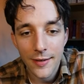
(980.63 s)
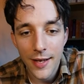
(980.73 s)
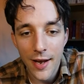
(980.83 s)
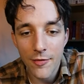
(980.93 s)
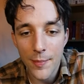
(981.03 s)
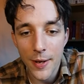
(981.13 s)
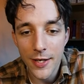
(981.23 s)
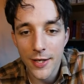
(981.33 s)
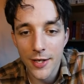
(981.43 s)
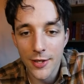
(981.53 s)
Everybody
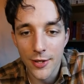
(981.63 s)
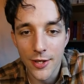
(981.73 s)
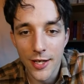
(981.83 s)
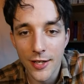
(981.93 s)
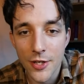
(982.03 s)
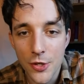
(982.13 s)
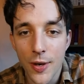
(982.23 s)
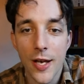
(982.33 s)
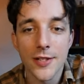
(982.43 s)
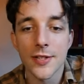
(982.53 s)
gotta learn English,
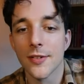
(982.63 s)
right?